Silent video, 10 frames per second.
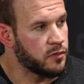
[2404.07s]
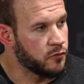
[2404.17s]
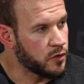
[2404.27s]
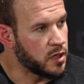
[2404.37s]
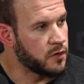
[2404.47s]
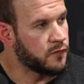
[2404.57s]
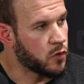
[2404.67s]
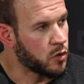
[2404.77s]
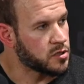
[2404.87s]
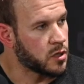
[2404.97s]
3,
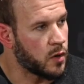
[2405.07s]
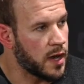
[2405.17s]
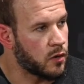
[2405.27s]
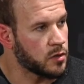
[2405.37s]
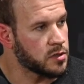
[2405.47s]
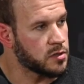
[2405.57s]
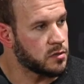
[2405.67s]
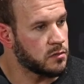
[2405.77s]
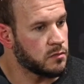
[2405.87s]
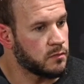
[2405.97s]
4 or so hours
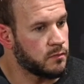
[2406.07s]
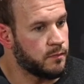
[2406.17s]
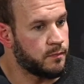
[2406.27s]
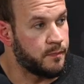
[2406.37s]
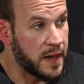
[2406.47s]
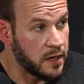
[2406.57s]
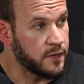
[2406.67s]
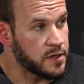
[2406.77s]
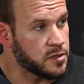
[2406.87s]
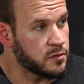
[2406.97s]

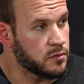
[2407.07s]
benefits you